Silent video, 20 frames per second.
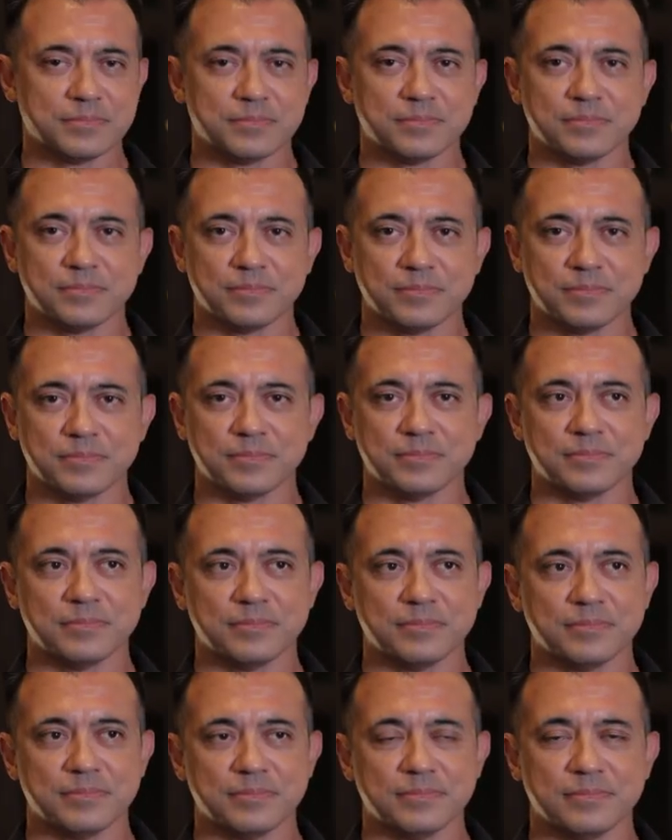
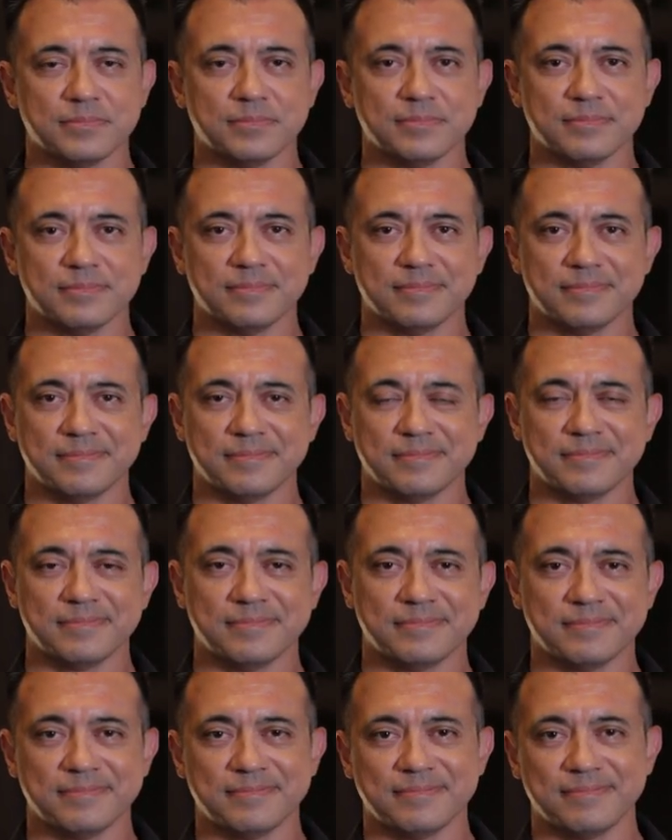
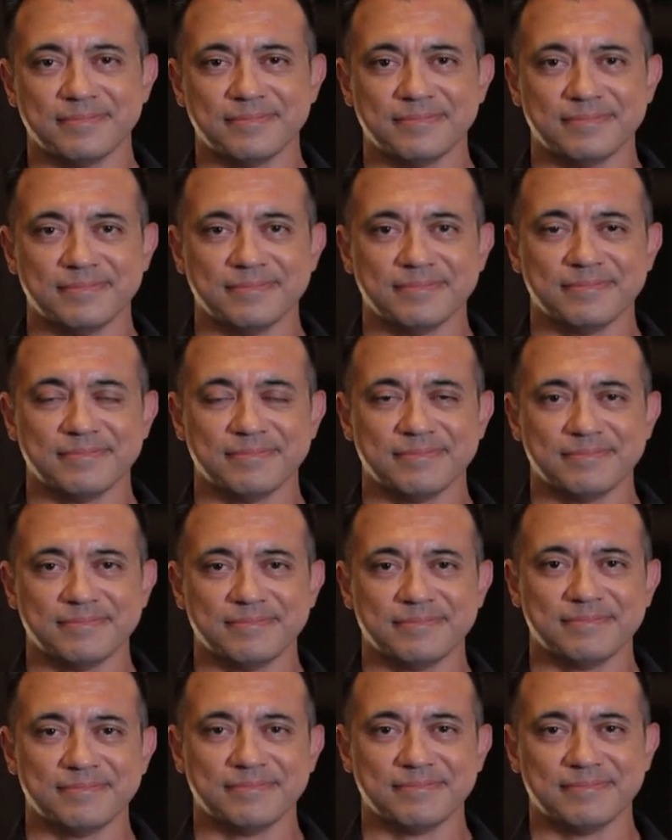
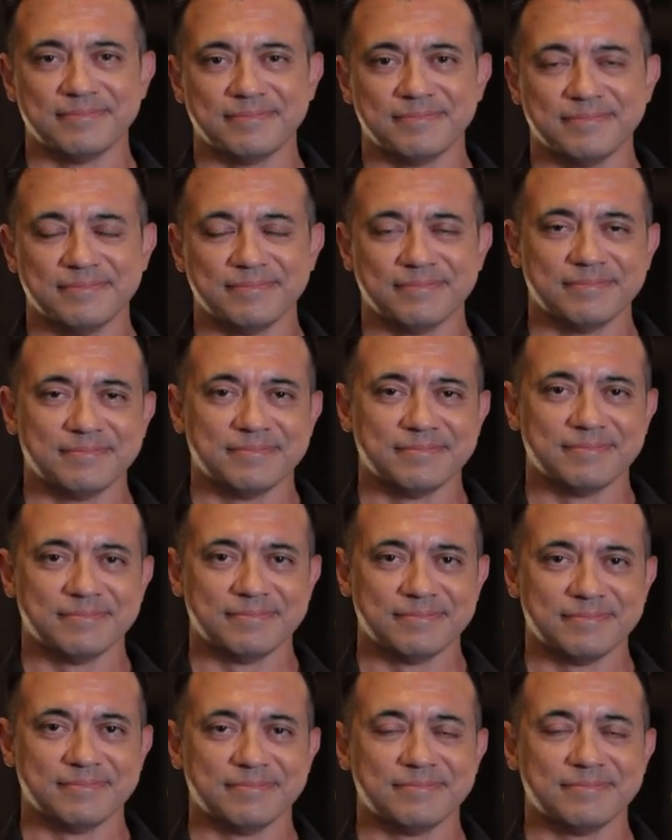(not speaking)